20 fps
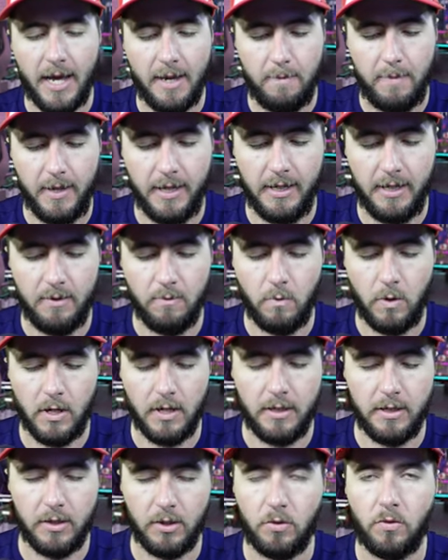opinion, one
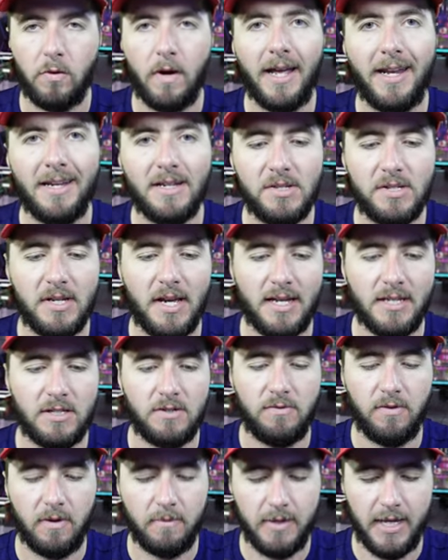of the greatest sets
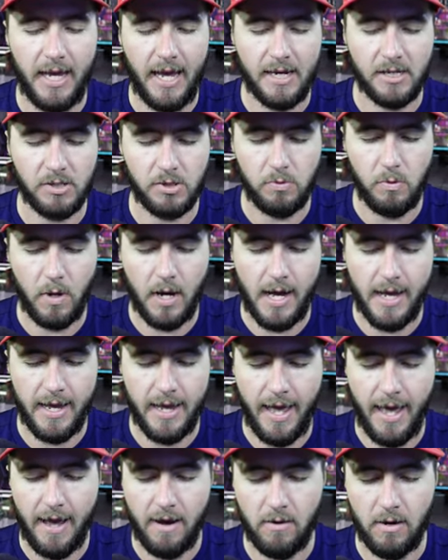from the
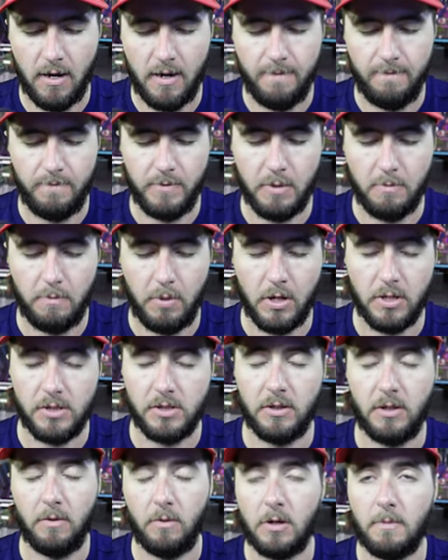XY era.
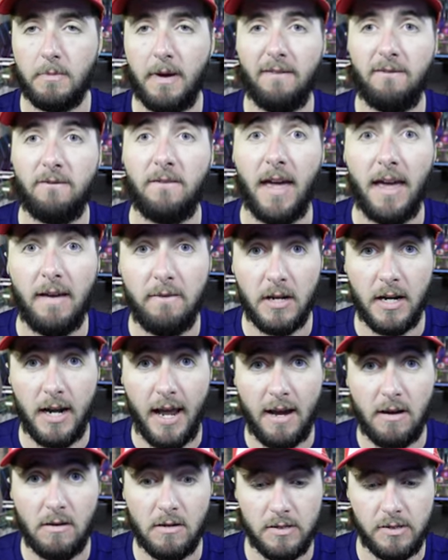Personally, one of my favorite
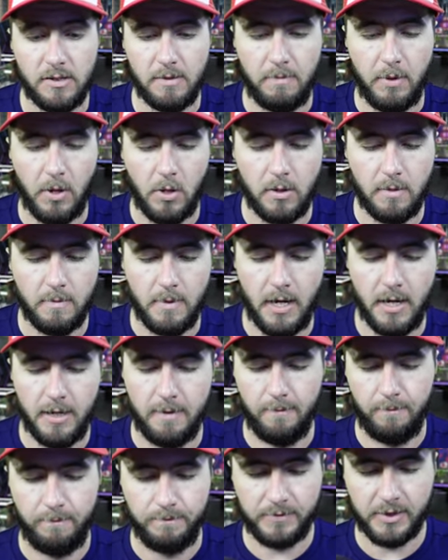eras of
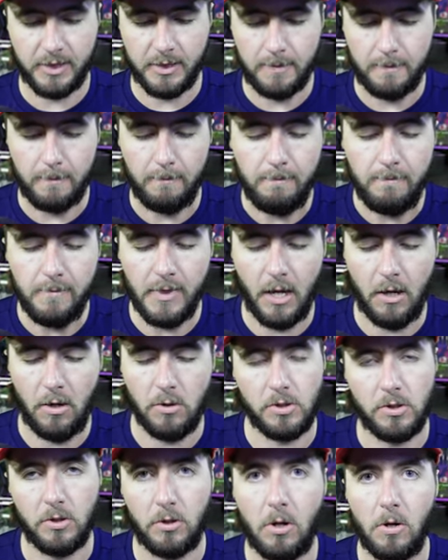Pokemon,
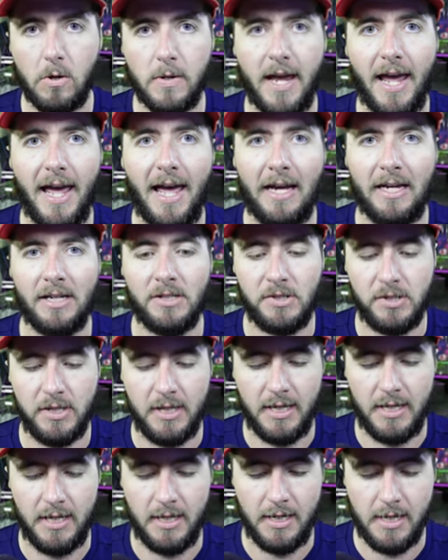also known as
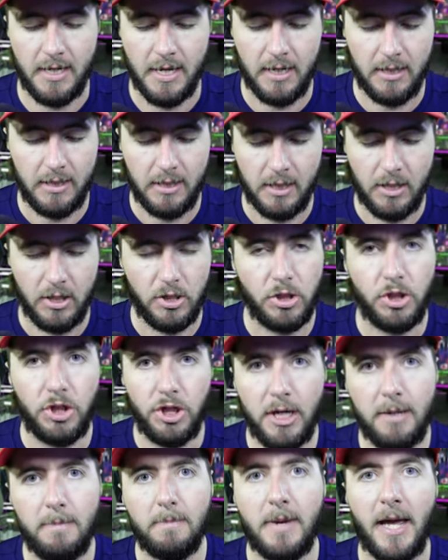the
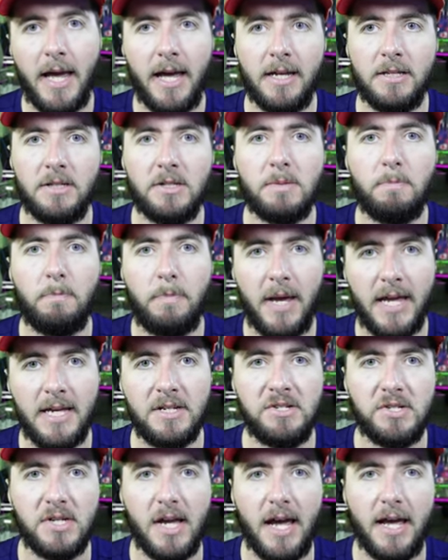Cheat Man's
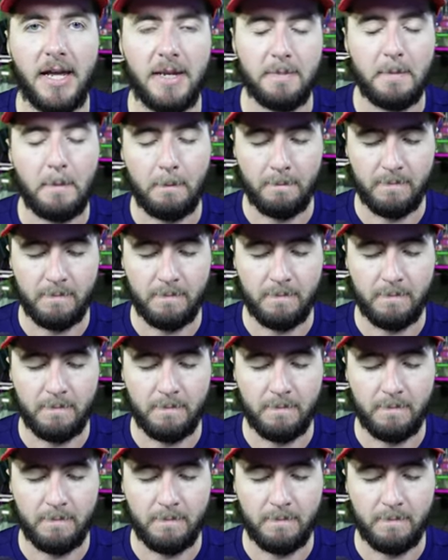base set,